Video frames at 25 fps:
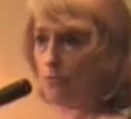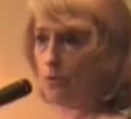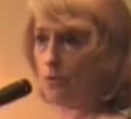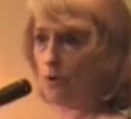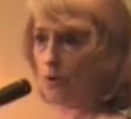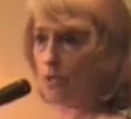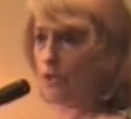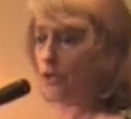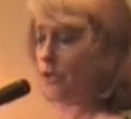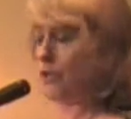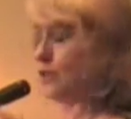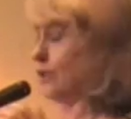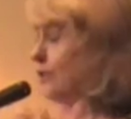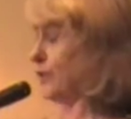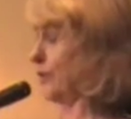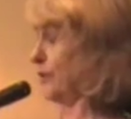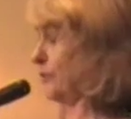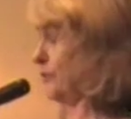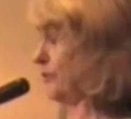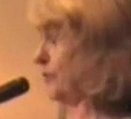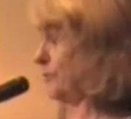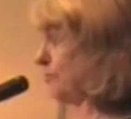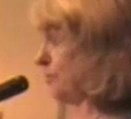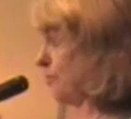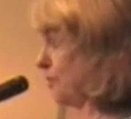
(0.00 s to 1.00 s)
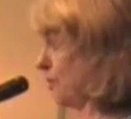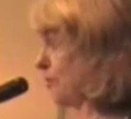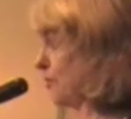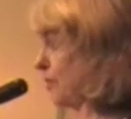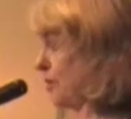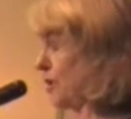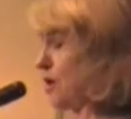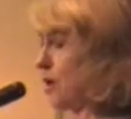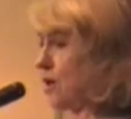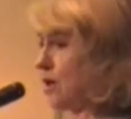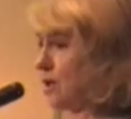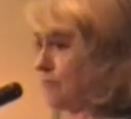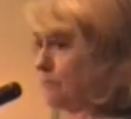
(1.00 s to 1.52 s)
board to look at their
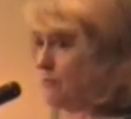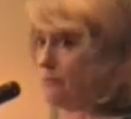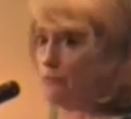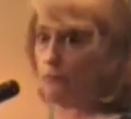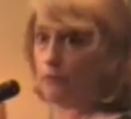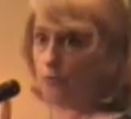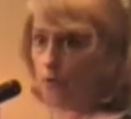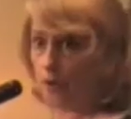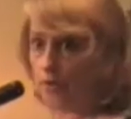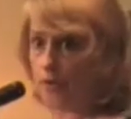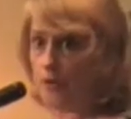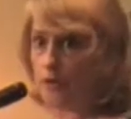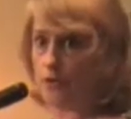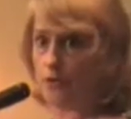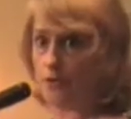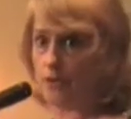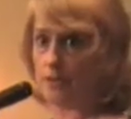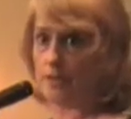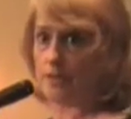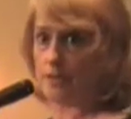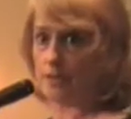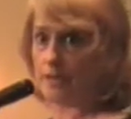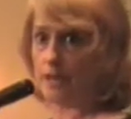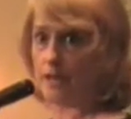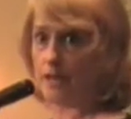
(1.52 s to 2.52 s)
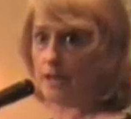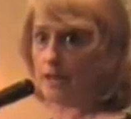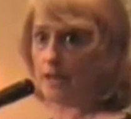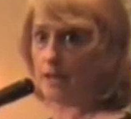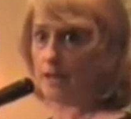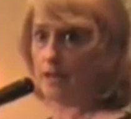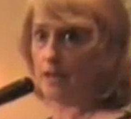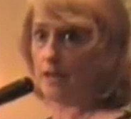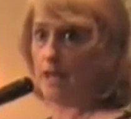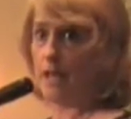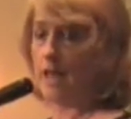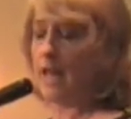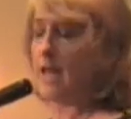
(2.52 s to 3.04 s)
protocol before they do the
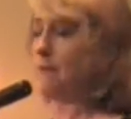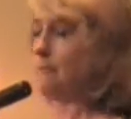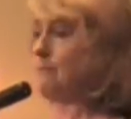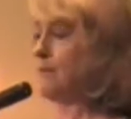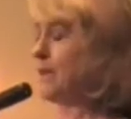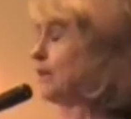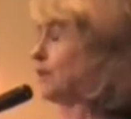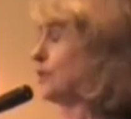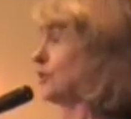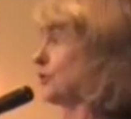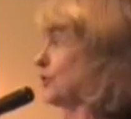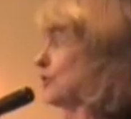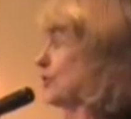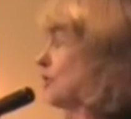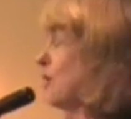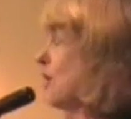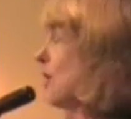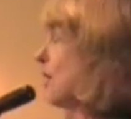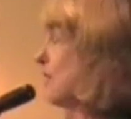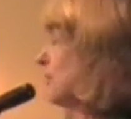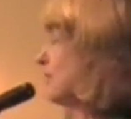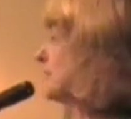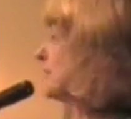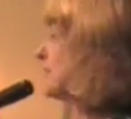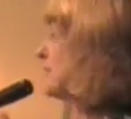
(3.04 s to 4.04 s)
study and make sure all the